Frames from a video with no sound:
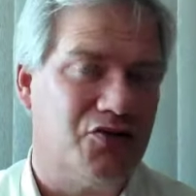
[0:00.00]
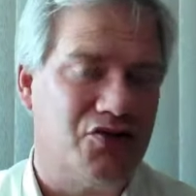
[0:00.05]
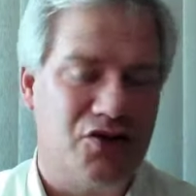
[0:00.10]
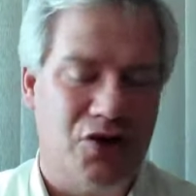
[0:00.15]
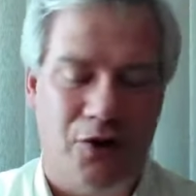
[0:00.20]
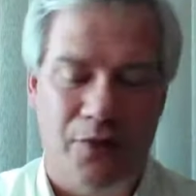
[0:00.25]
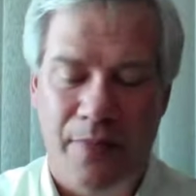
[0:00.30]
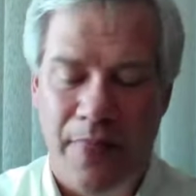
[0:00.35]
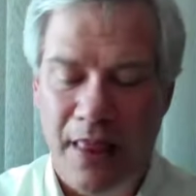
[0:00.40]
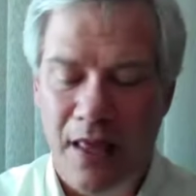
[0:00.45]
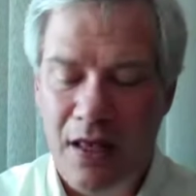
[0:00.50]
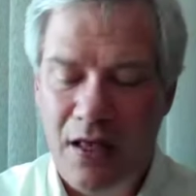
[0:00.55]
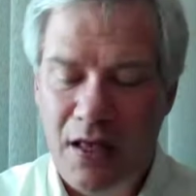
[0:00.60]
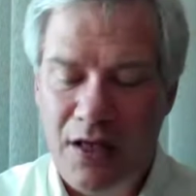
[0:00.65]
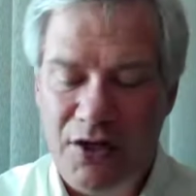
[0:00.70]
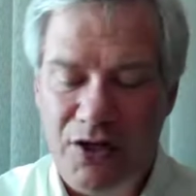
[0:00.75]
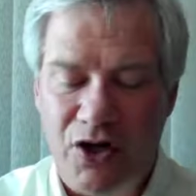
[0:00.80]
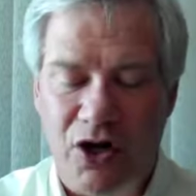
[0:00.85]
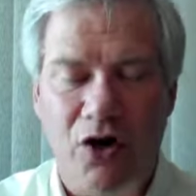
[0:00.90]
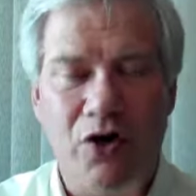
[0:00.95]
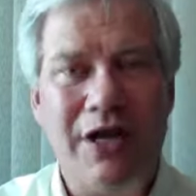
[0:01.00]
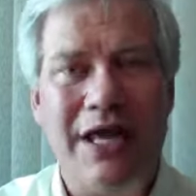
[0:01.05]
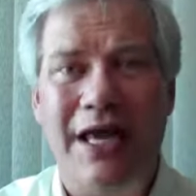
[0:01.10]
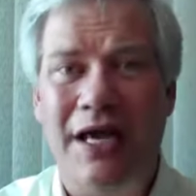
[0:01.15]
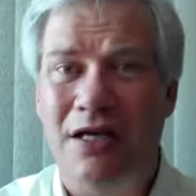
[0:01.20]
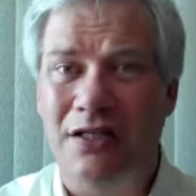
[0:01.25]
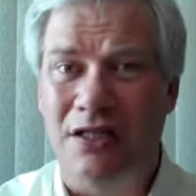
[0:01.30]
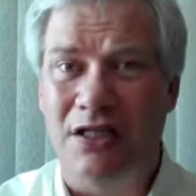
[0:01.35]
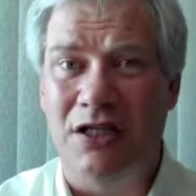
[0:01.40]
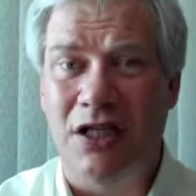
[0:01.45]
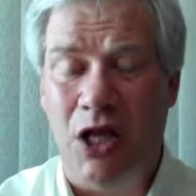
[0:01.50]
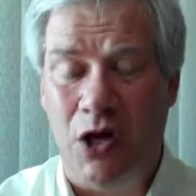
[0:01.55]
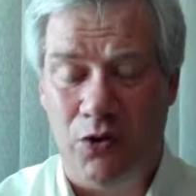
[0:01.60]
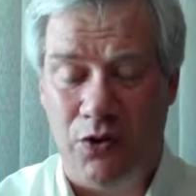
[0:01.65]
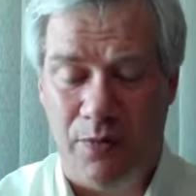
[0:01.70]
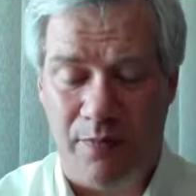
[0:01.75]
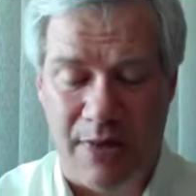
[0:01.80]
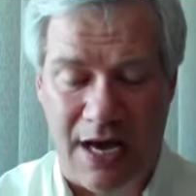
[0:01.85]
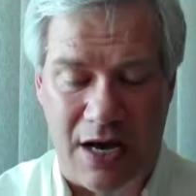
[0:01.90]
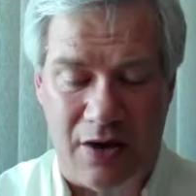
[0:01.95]
So you're okay on the
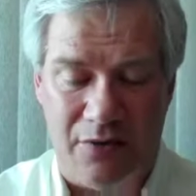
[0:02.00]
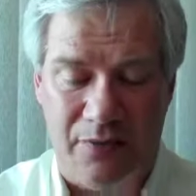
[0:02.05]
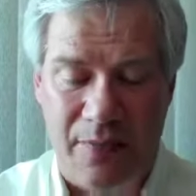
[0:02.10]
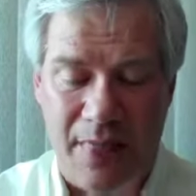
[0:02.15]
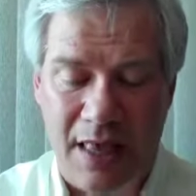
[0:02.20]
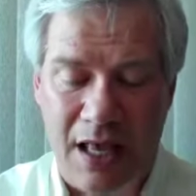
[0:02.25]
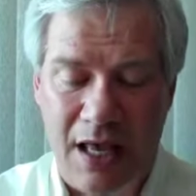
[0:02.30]
loan amount.